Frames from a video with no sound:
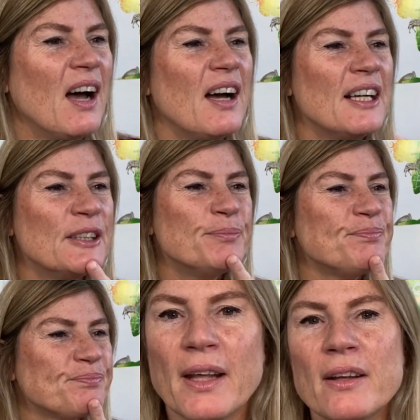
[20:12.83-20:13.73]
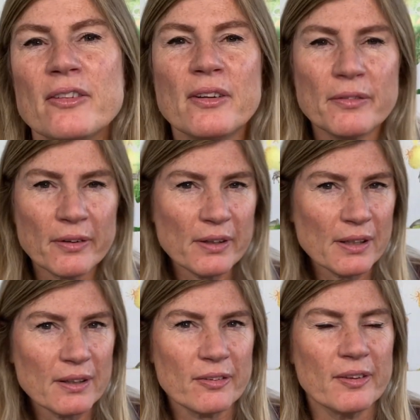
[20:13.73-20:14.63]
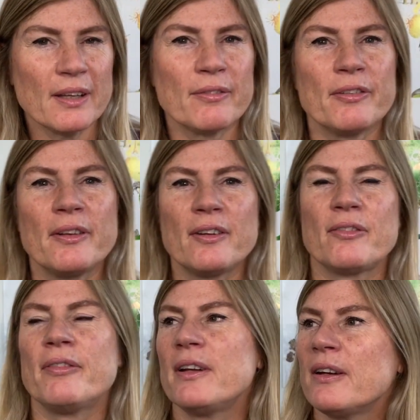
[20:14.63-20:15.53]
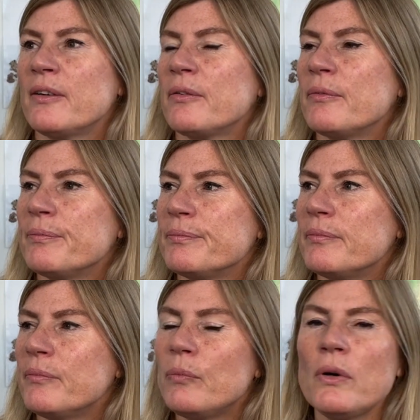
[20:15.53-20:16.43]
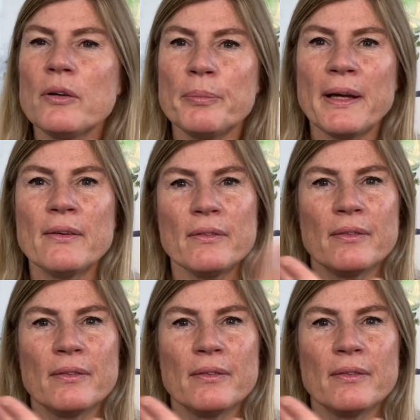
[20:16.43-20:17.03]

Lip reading: So the very last thing for this video, what about